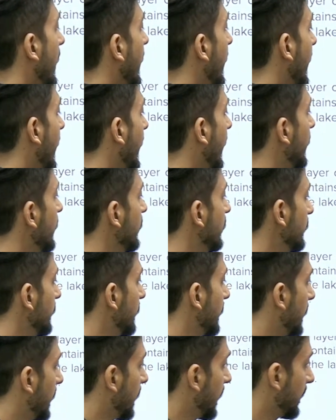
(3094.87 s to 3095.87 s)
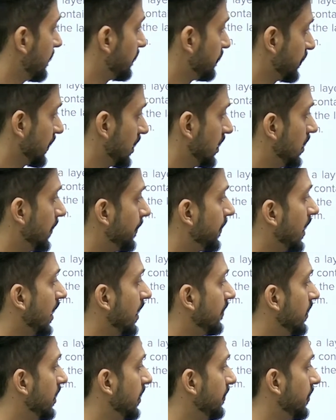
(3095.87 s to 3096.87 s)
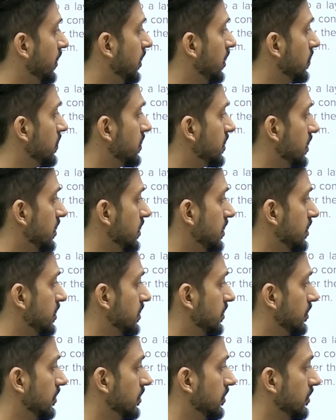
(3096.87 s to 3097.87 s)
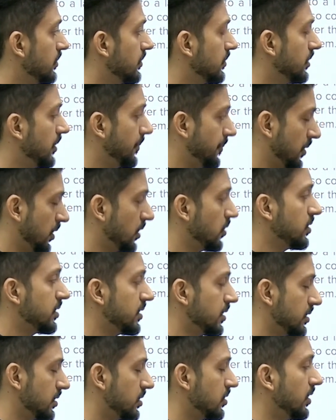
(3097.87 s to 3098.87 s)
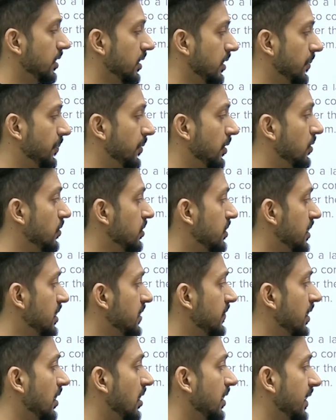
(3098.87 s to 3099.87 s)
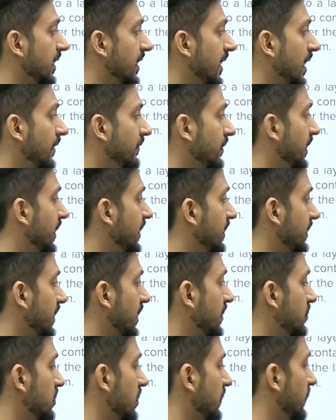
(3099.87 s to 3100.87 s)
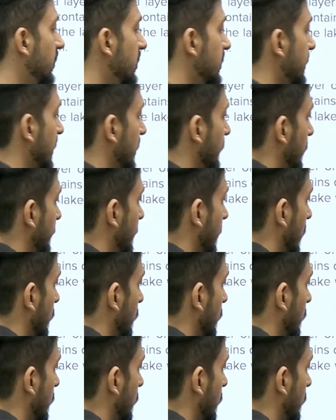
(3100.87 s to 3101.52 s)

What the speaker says: And the primary producers, the producers will again have 10 times of this, that will be how